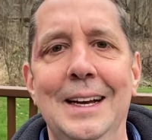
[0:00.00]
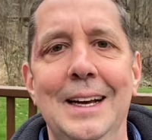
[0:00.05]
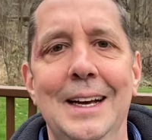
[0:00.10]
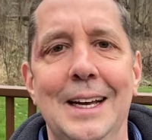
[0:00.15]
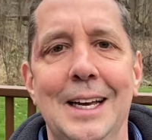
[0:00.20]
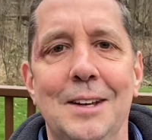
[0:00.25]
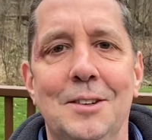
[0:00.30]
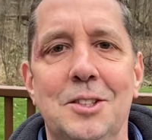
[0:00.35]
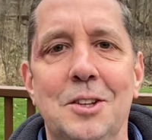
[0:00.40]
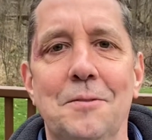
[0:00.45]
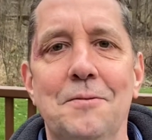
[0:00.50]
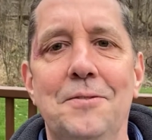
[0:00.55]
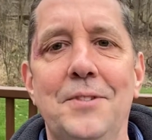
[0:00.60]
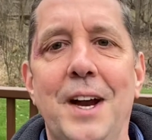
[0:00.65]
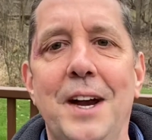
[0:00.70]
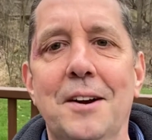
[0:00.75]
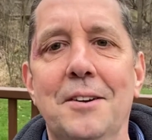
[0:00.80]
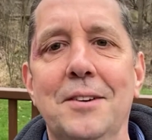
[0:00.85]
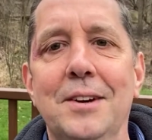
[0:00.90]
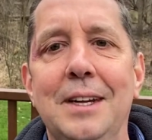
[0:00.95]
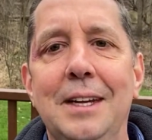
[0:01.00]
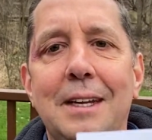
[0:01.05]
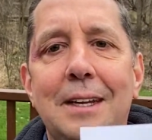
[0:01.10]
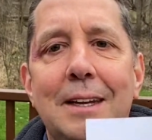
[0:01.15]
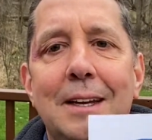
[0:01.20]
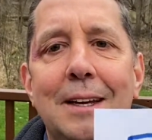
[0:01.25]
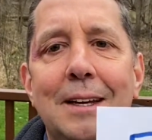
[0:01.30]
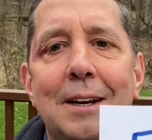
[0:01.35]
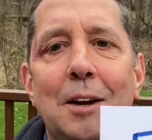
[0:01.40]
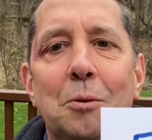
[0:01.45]
It's a very
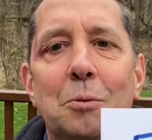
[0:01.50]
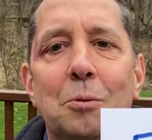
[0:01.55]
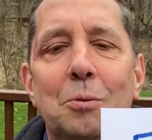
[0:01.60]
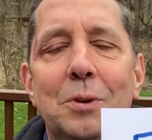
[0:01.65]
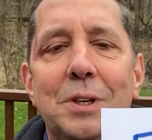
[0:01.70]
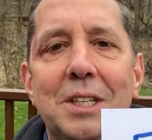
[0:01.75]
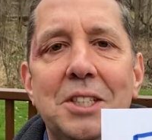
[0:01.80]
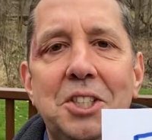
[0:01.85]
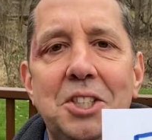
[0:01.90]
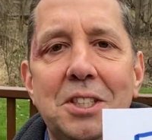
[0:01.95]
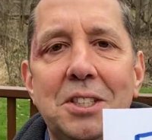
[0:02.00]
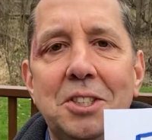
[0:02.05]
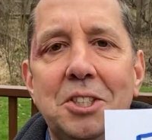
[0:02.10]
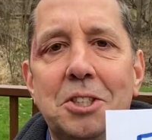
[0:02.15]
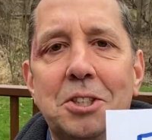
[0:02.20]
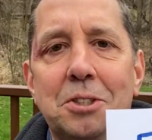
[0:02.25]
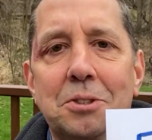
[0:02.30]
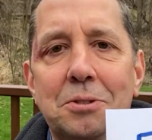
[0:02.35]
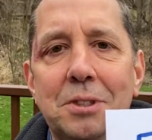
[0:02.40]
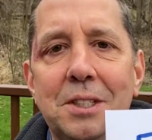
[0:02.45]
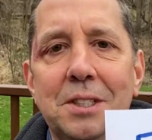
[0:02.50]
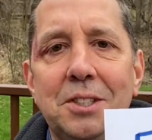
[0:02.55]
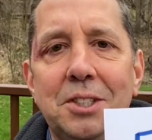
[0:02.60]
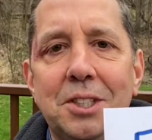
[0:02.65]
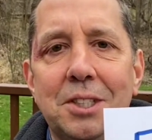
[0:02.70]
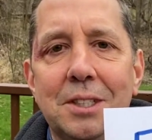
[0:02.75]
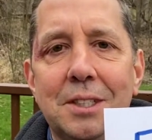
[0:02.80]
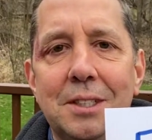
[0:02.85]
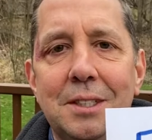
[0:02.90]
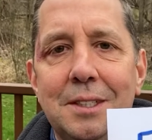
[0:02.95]
rigid,
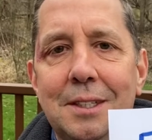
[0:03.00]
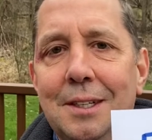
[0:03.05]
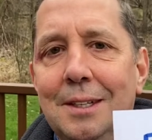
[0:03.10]
stringent